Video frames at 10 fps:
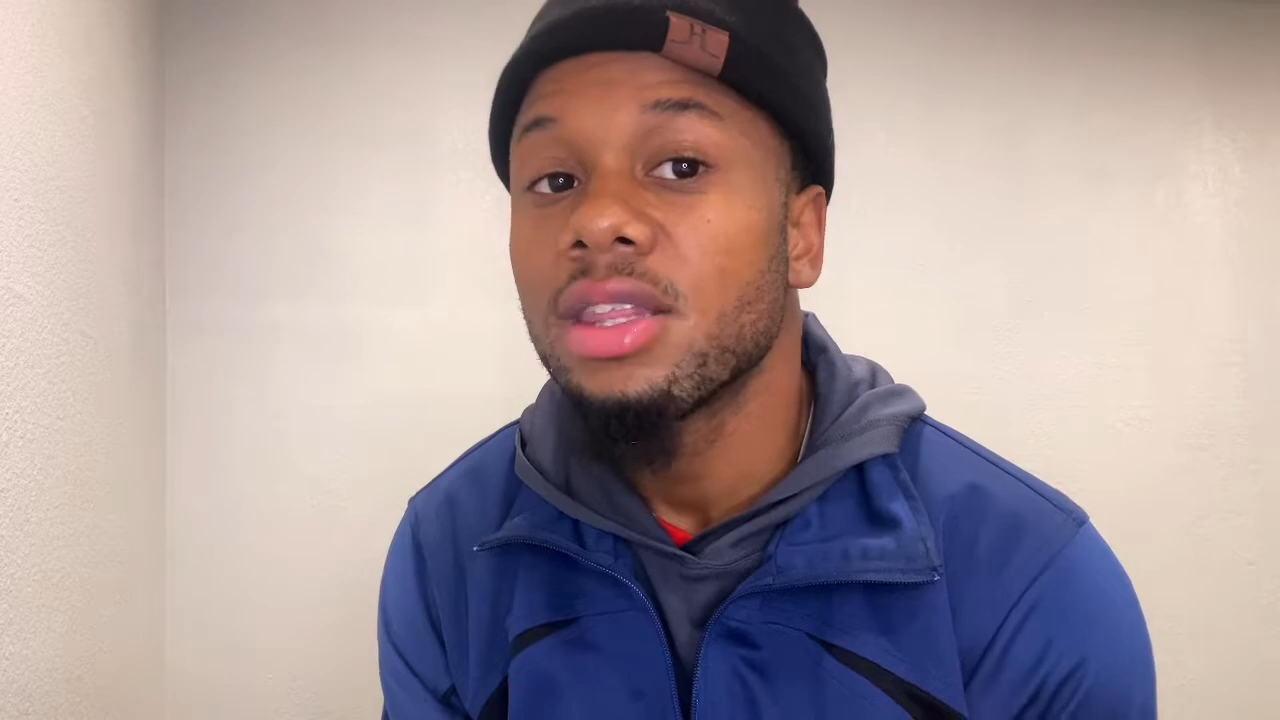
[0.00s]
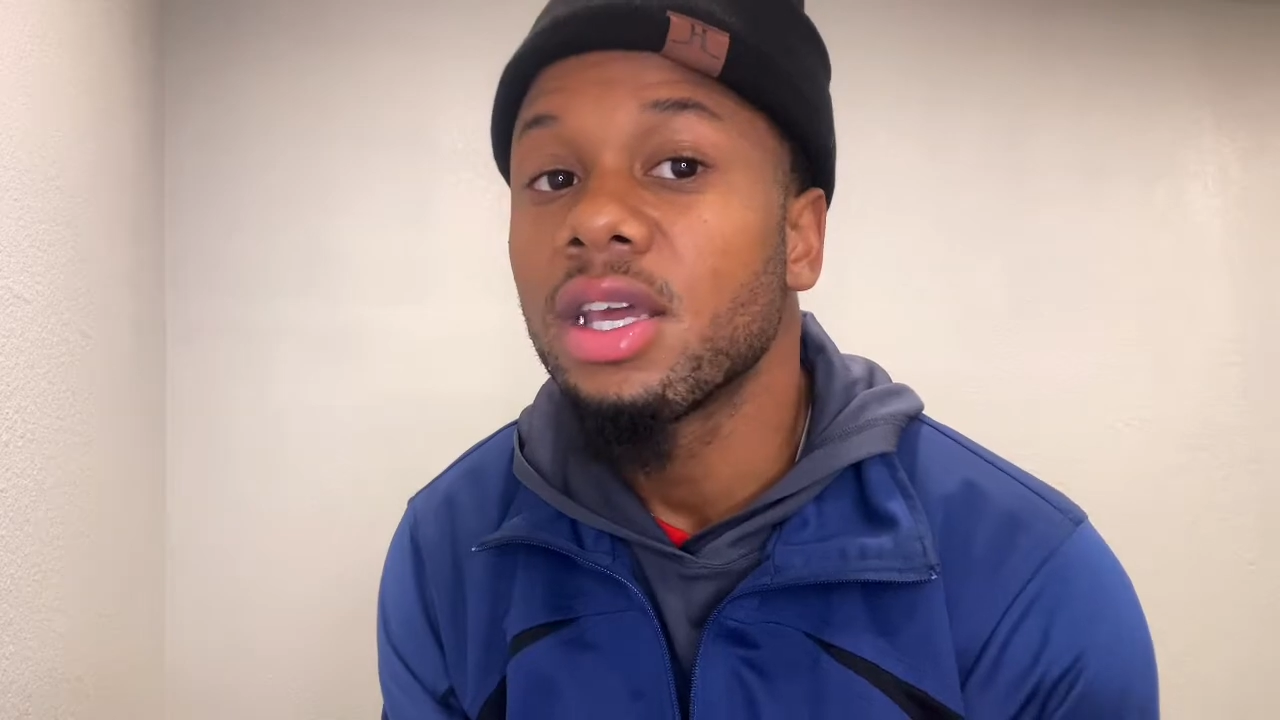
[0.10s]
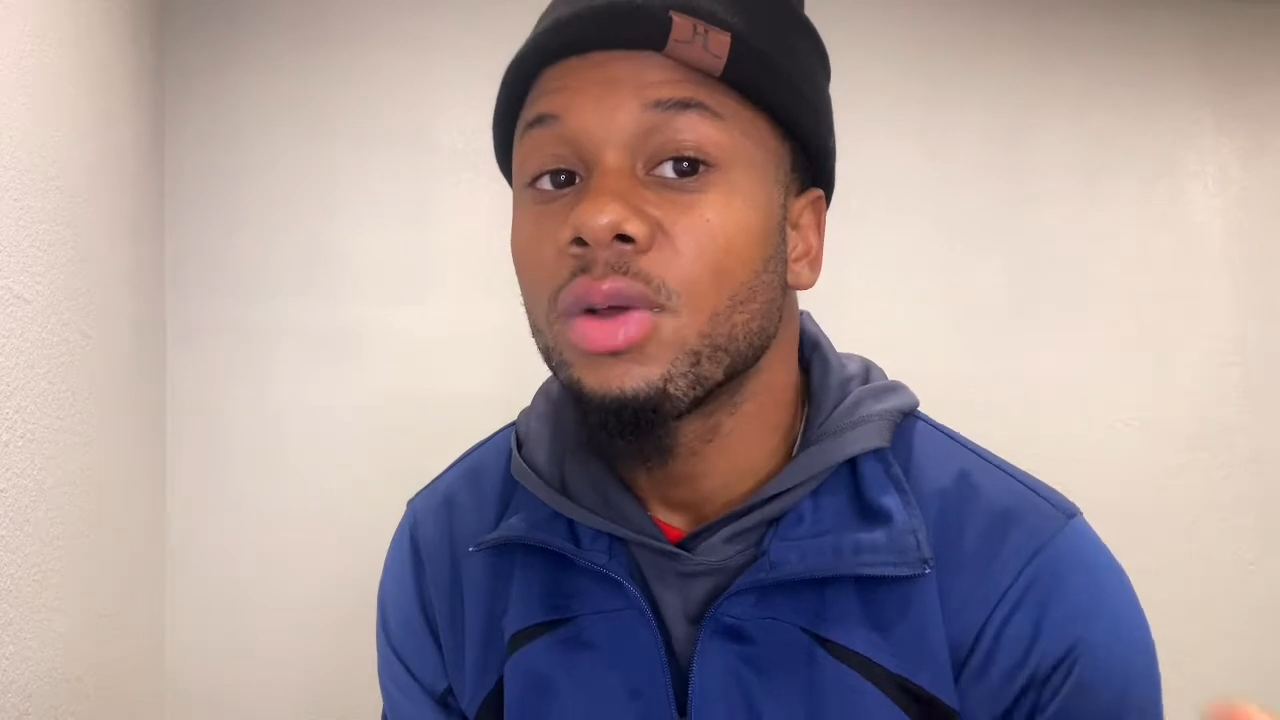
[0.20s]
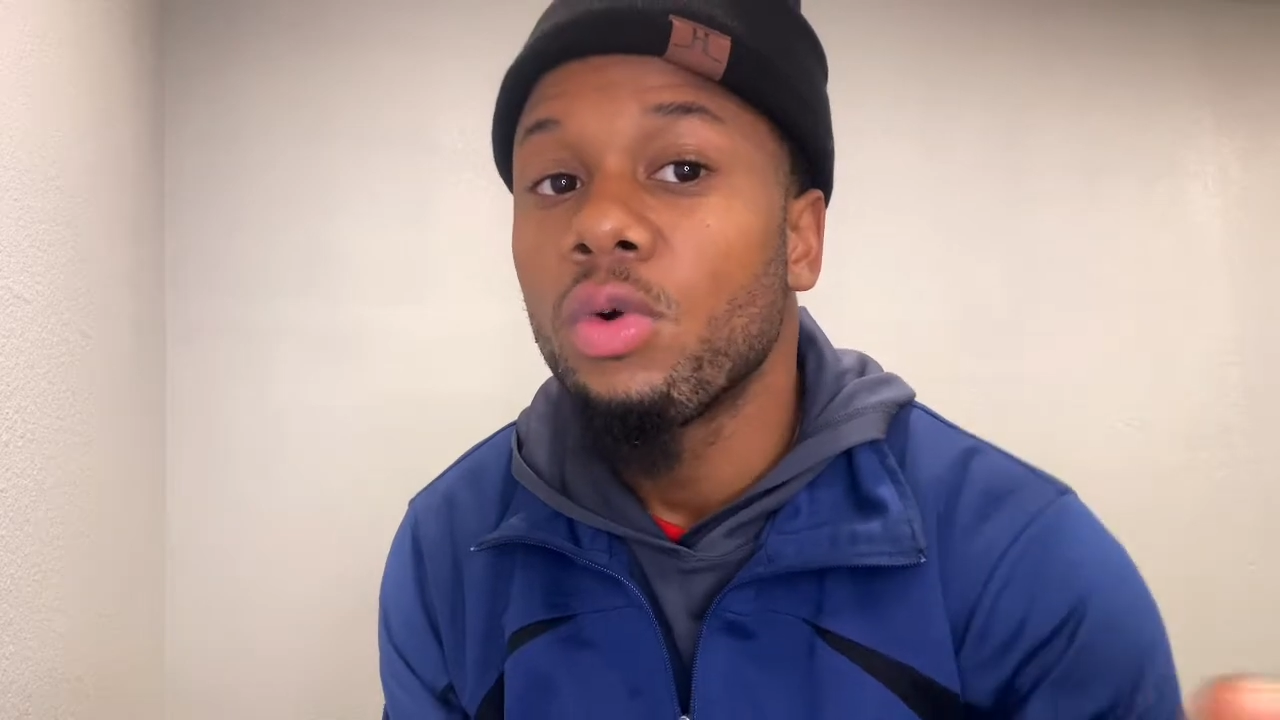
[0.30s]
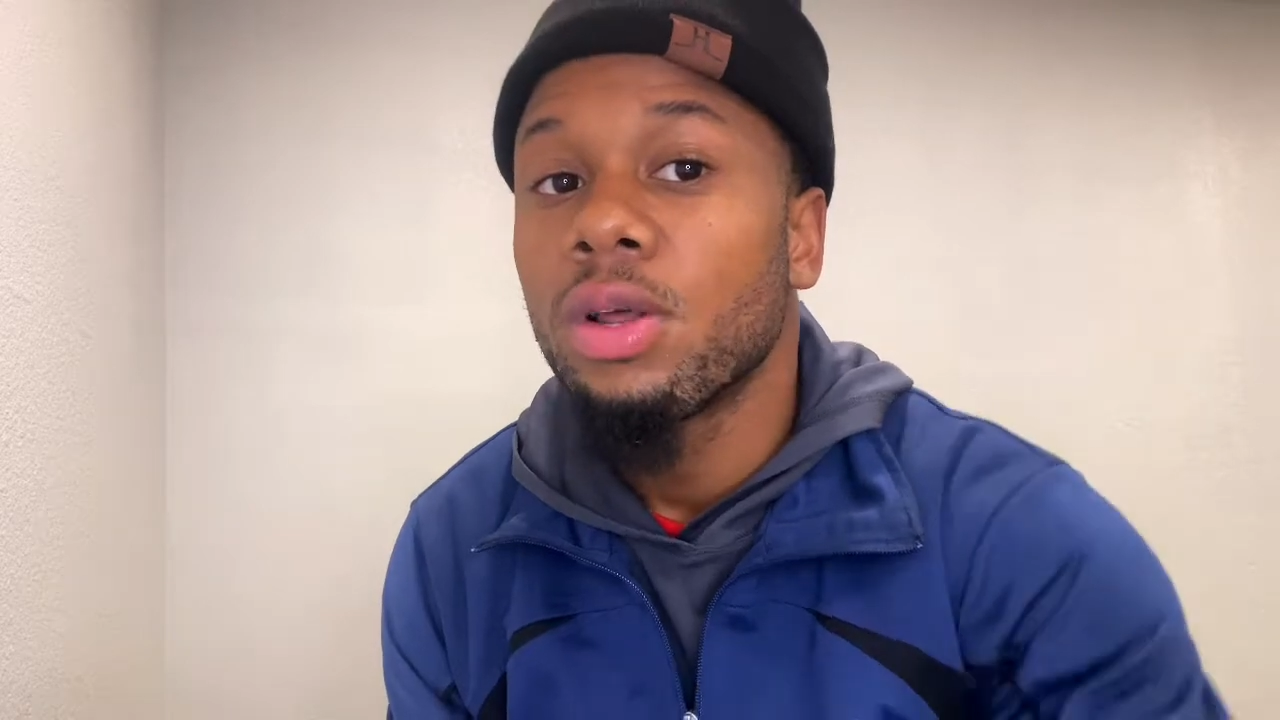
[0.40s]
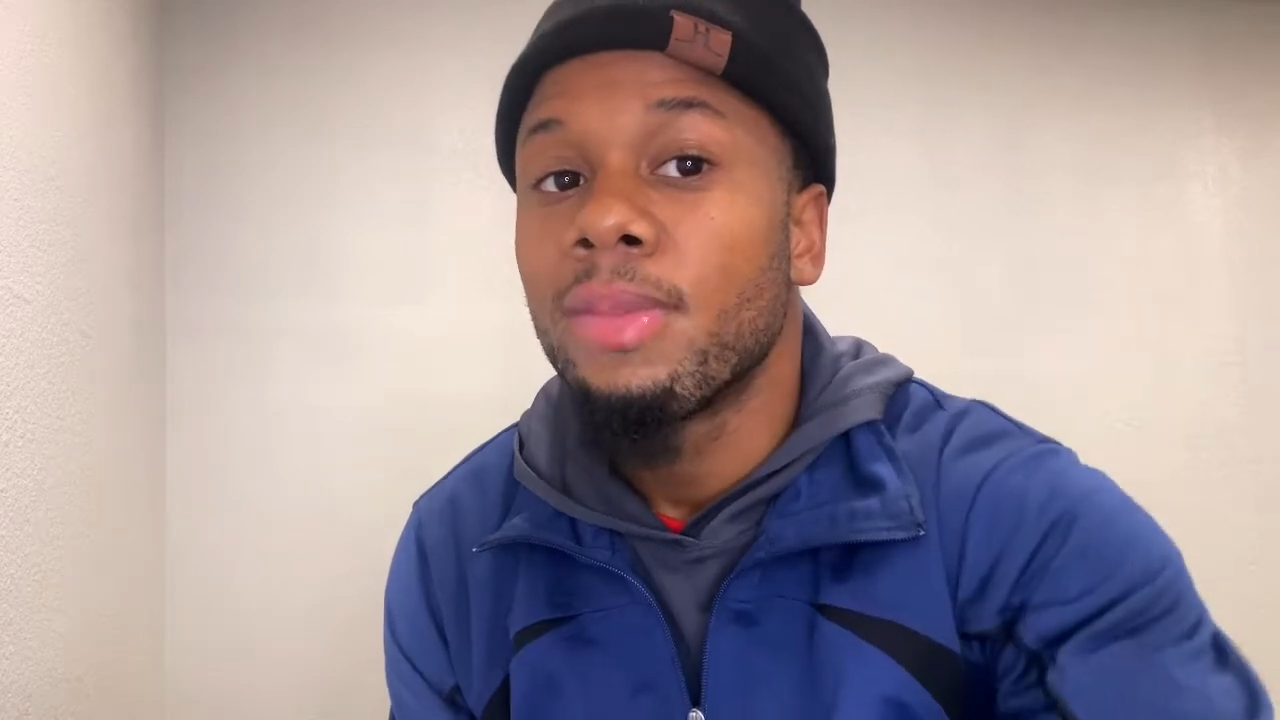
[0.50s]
thicker than water,